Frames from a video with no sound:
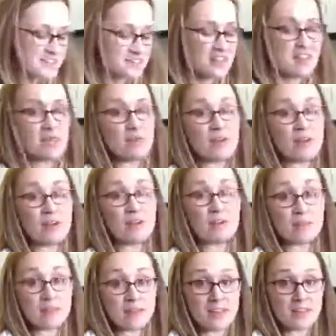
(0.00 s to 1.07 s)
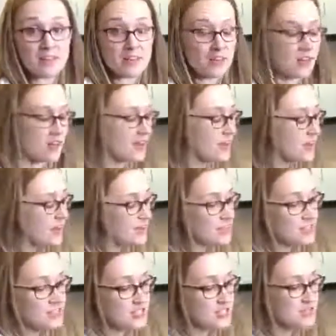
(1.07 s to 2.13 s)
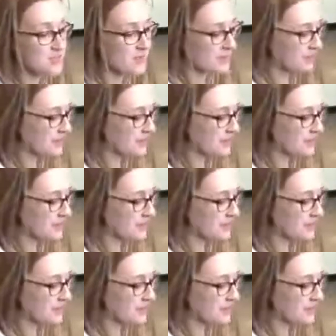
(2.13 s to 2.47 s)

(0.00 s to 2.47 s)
than it would go with a beginner dog. She's very